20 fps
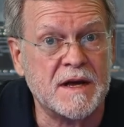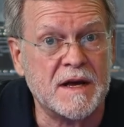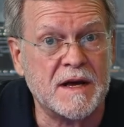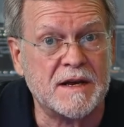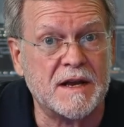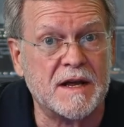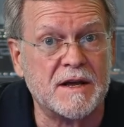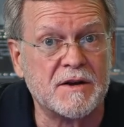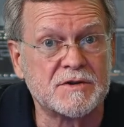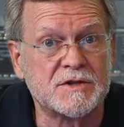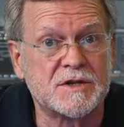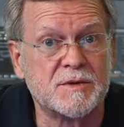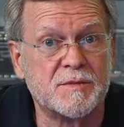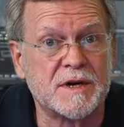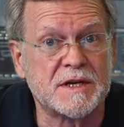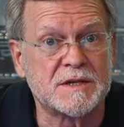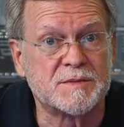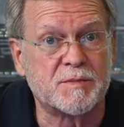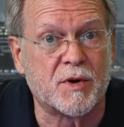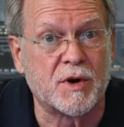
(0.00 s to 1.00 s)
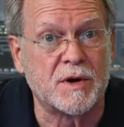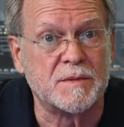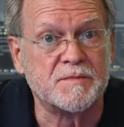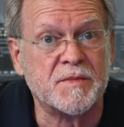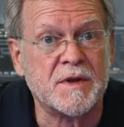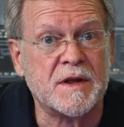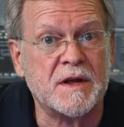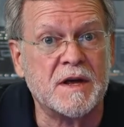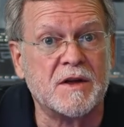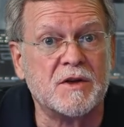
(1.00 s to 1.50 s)
Now here's the best part.
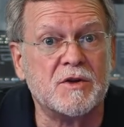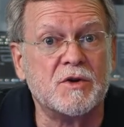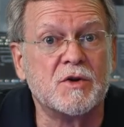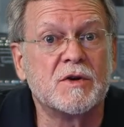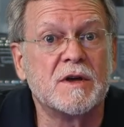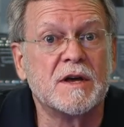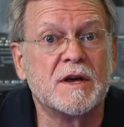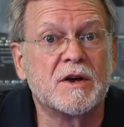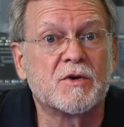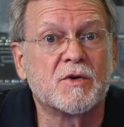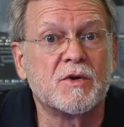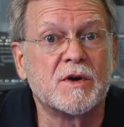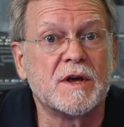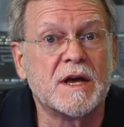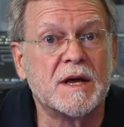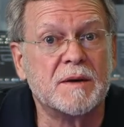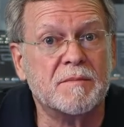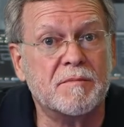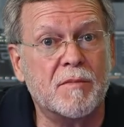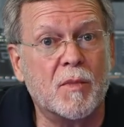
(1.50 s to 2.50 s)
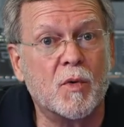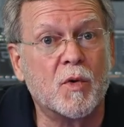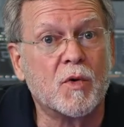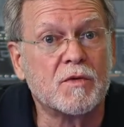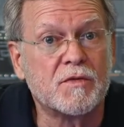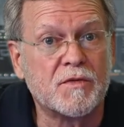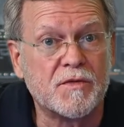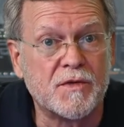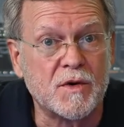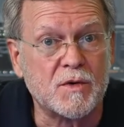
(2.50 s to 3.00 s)
You can create more
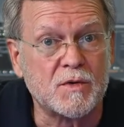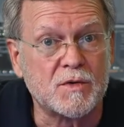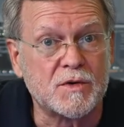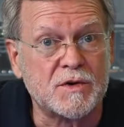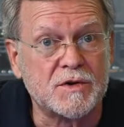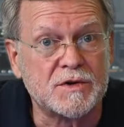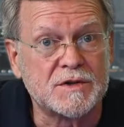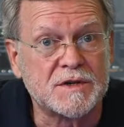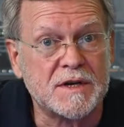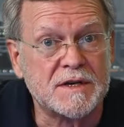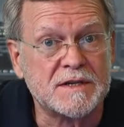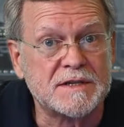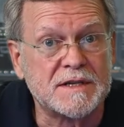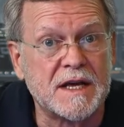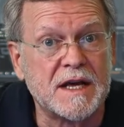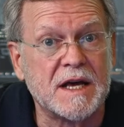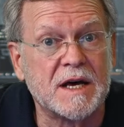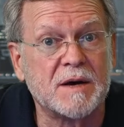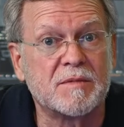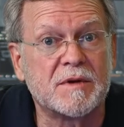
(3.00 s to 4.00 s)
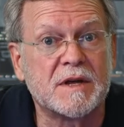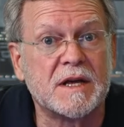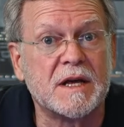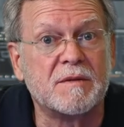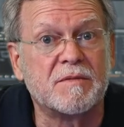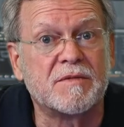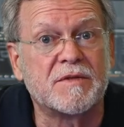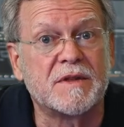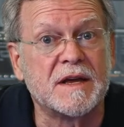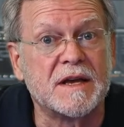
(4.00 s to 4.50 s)
folders to help
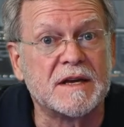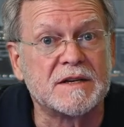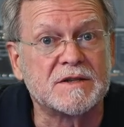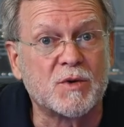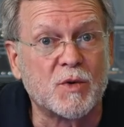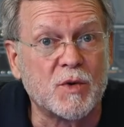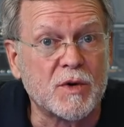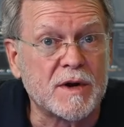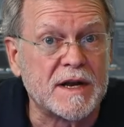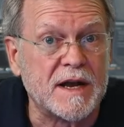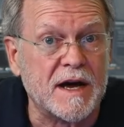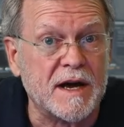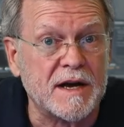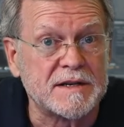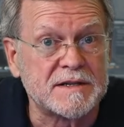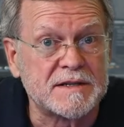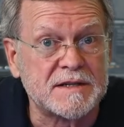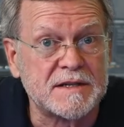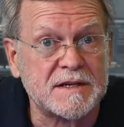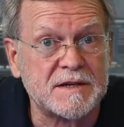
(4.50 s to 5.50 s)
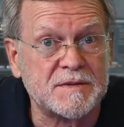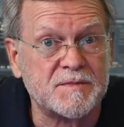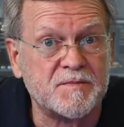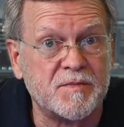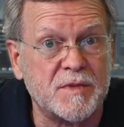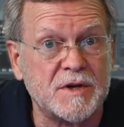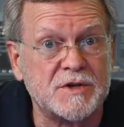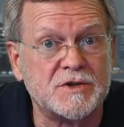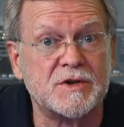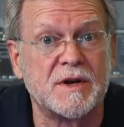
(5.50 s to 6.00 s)
keep things organized.
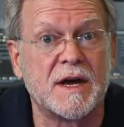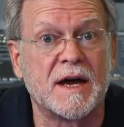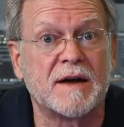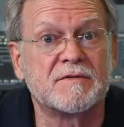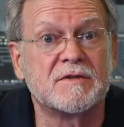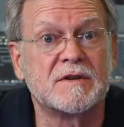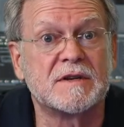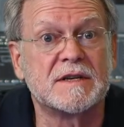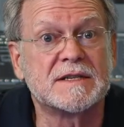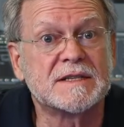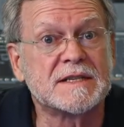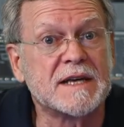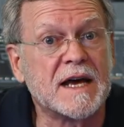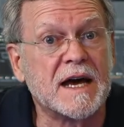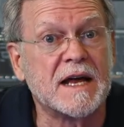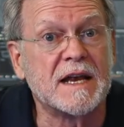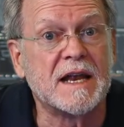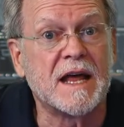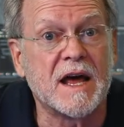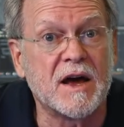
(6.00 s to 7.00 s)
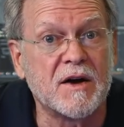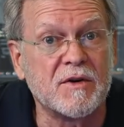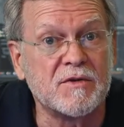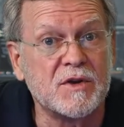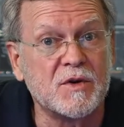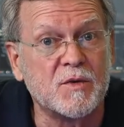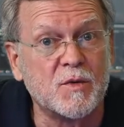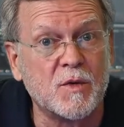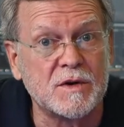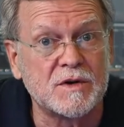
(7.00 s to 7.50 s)
But you have to decide how
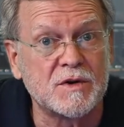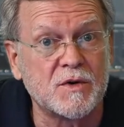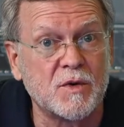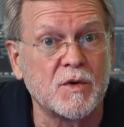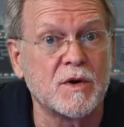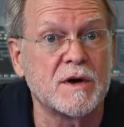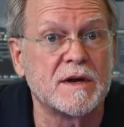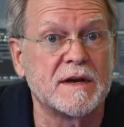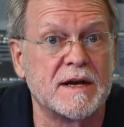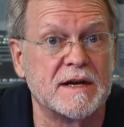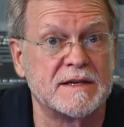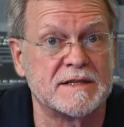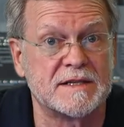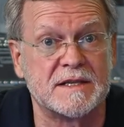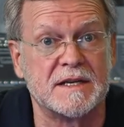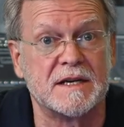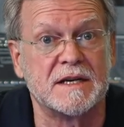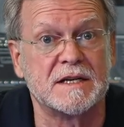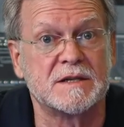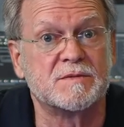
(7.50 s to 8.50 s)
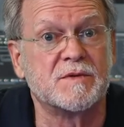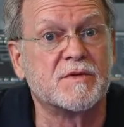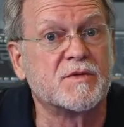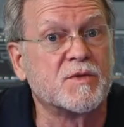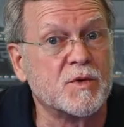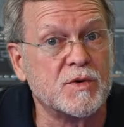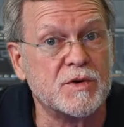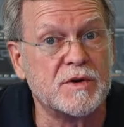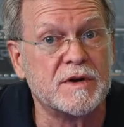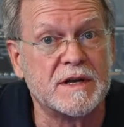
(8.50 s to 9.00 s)
you want to organize things
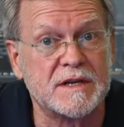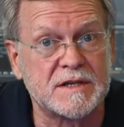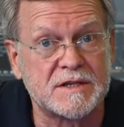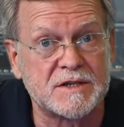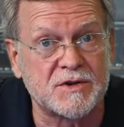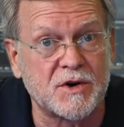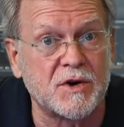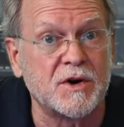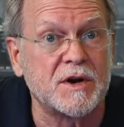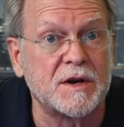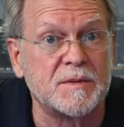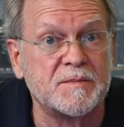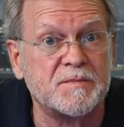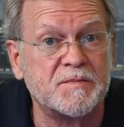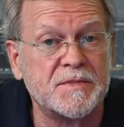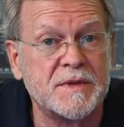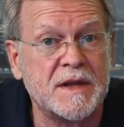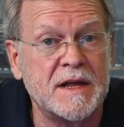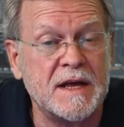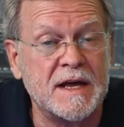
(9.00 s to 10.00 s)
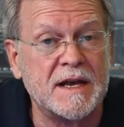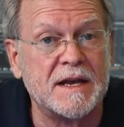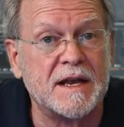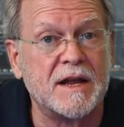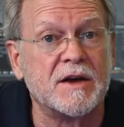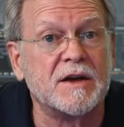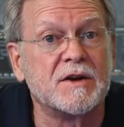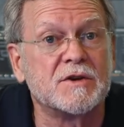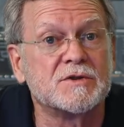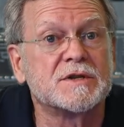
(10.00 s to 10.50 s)
before you get started. Now
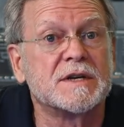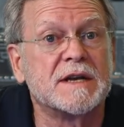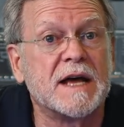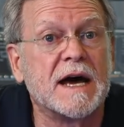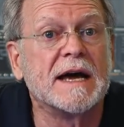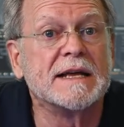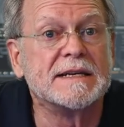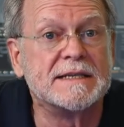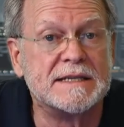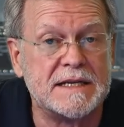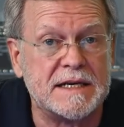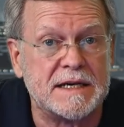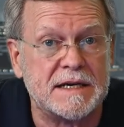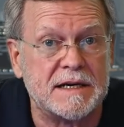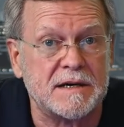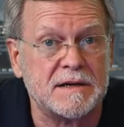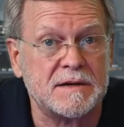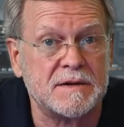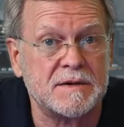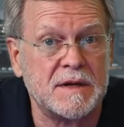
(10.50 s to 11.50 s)
here's an idea.